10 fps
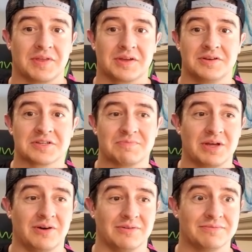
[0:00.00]
They could just be
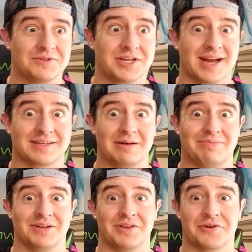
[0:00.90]
all jacked up
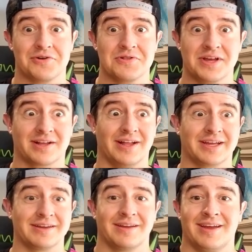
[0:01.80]
on the Neuralink,
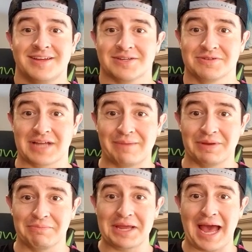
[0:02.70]
like someone typed
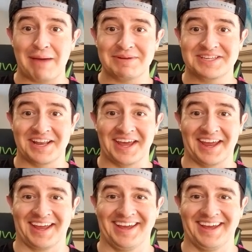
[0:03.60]
in, "Be happy today."